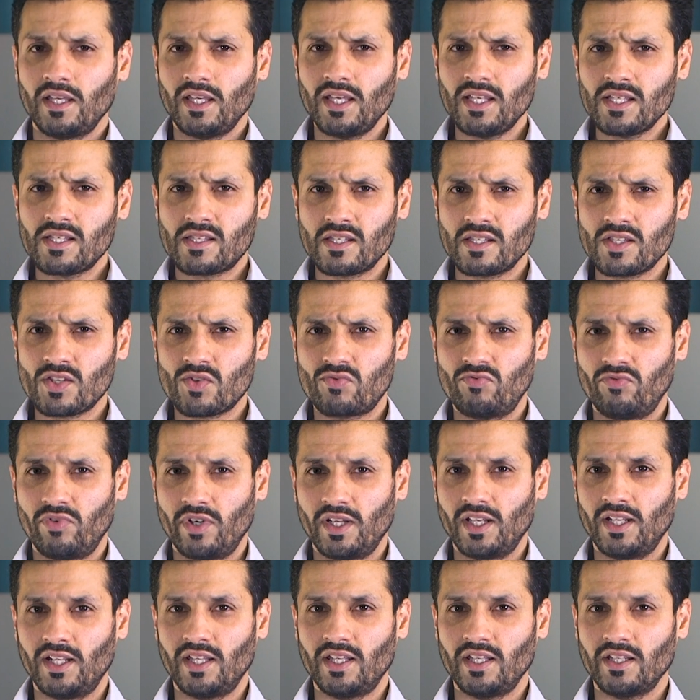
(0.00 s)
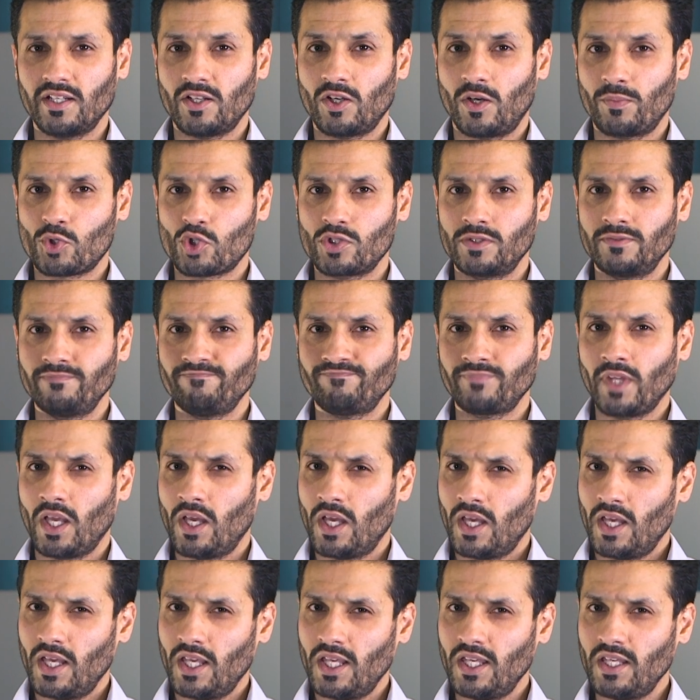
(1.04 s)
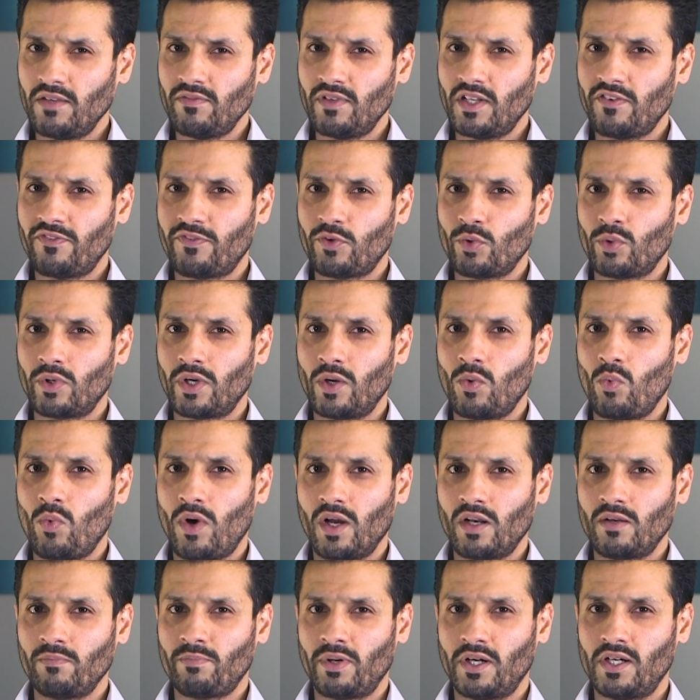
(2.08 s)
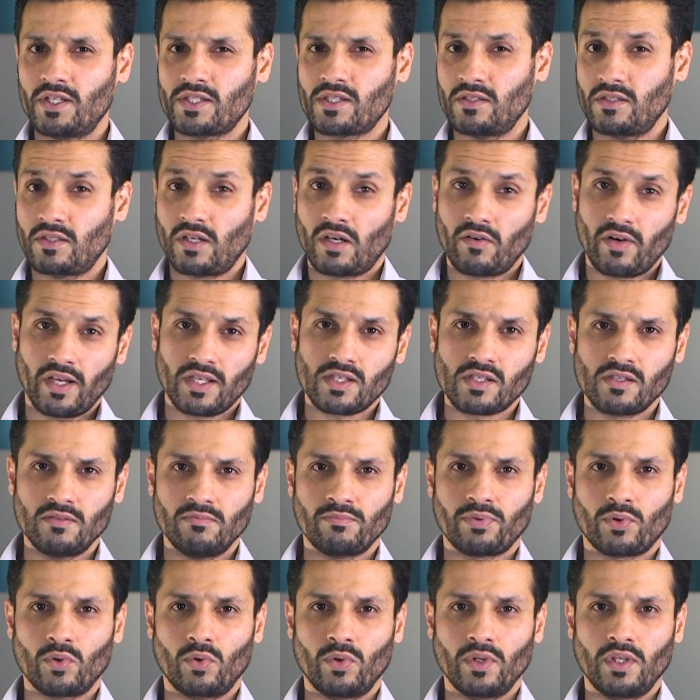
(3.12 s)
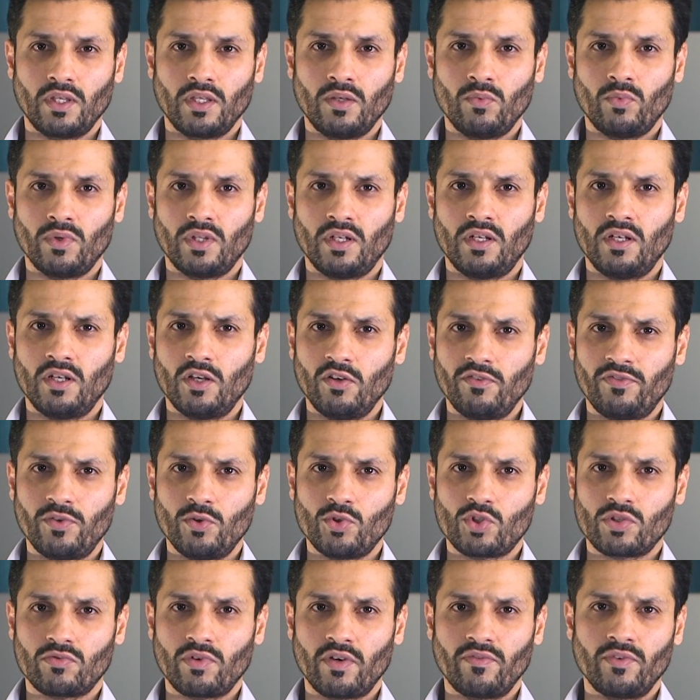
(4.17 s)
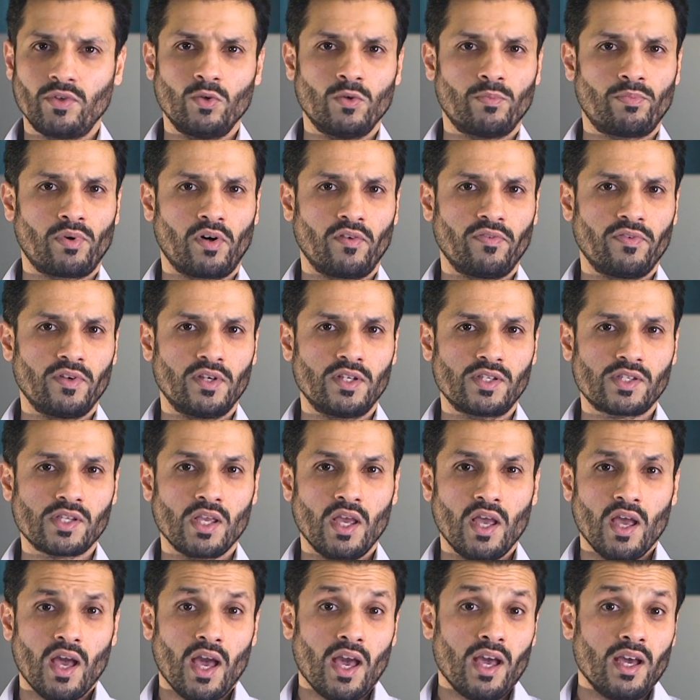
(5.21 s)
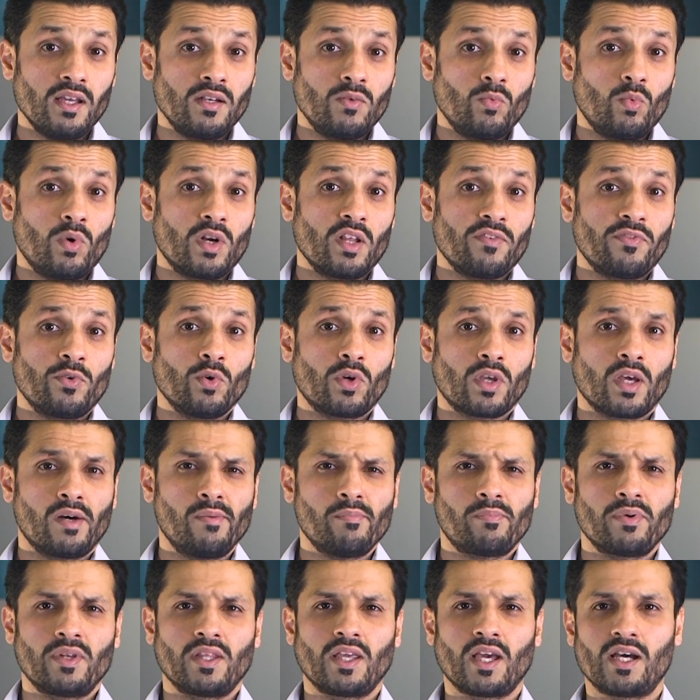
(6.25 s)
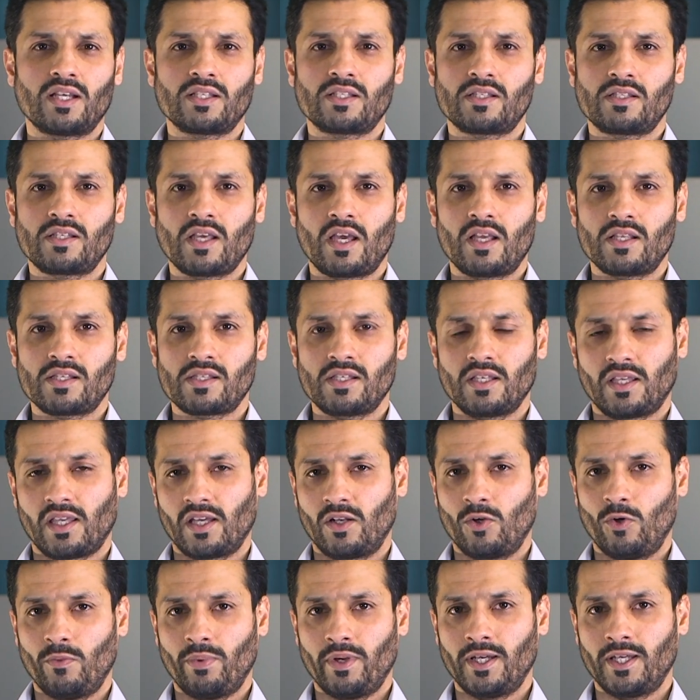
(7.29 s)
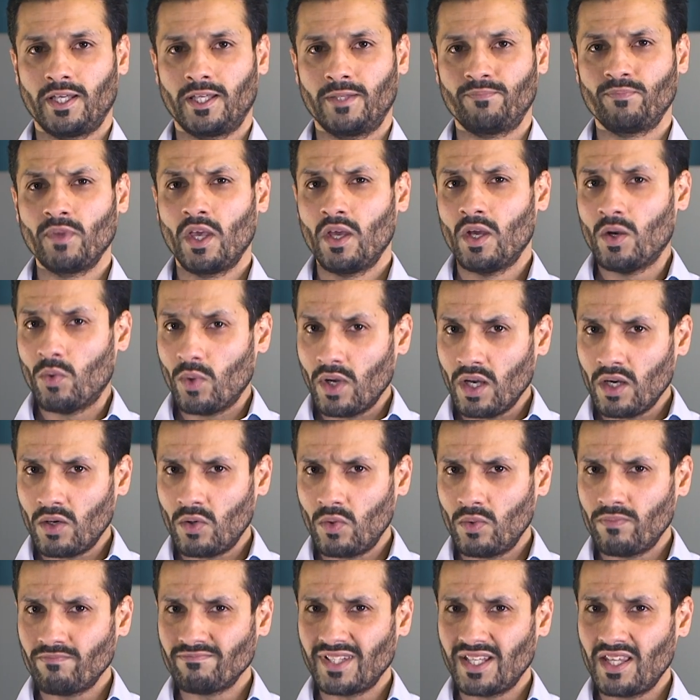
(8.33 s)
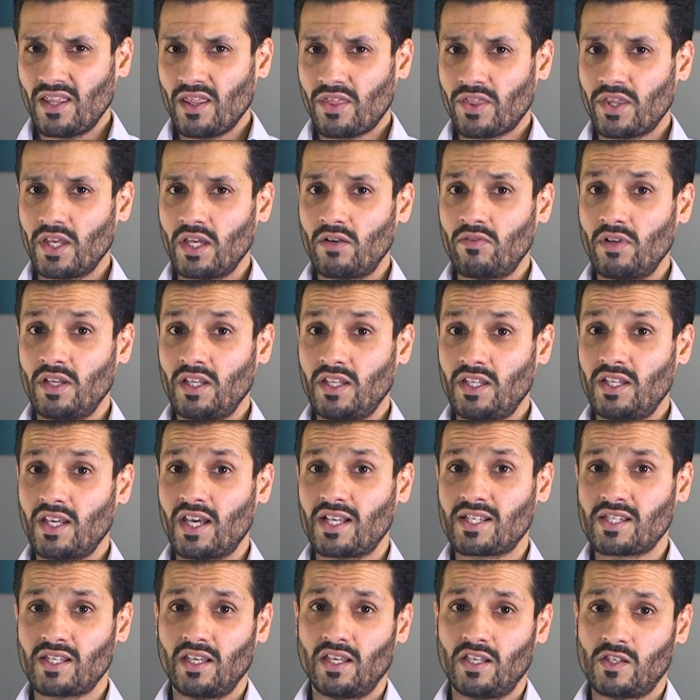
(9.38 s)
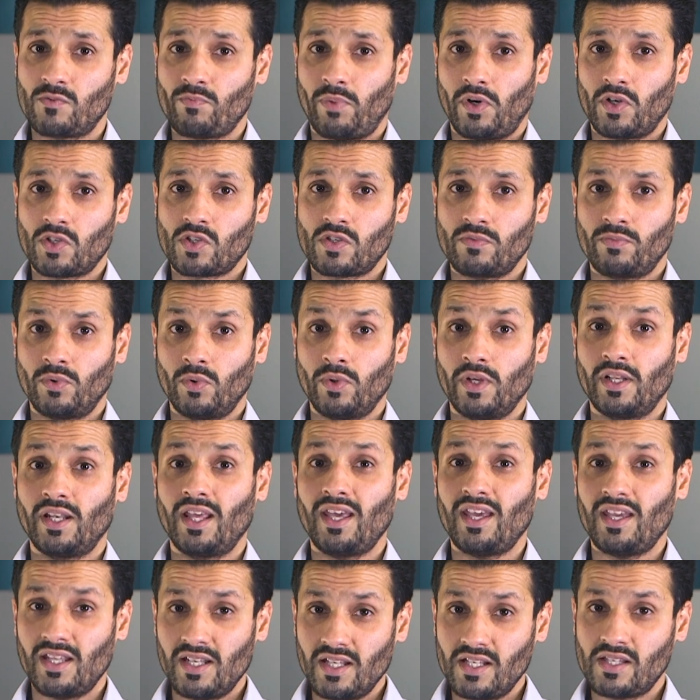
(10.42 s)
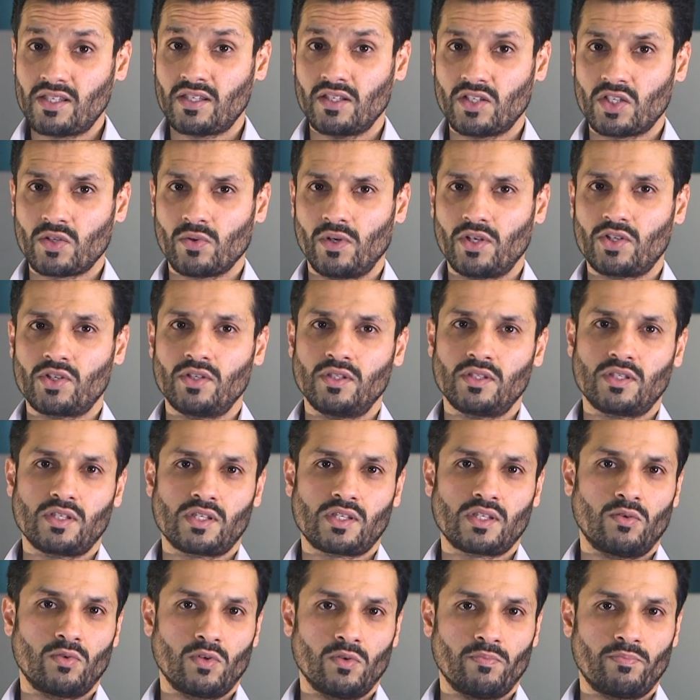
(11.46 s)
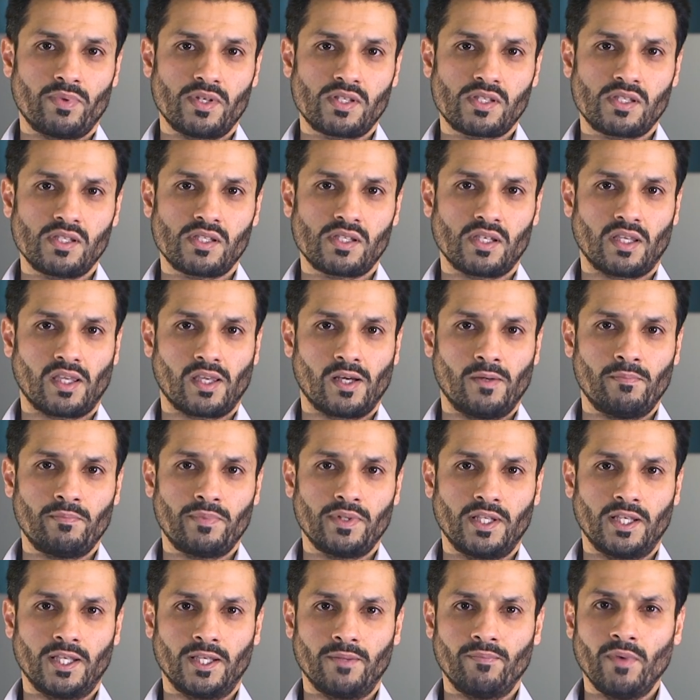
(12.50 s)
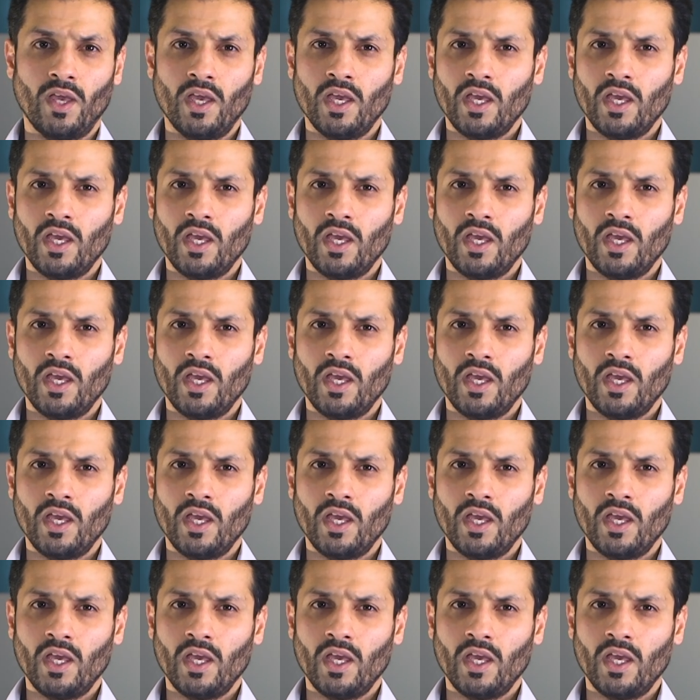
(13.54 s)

Is this really an option? Even if you're a one-person direct employee with no future revenue or profits, and what if your company has debts it cannot pay? Well, in theory, yes, it is possible in any situation to sell your business and company.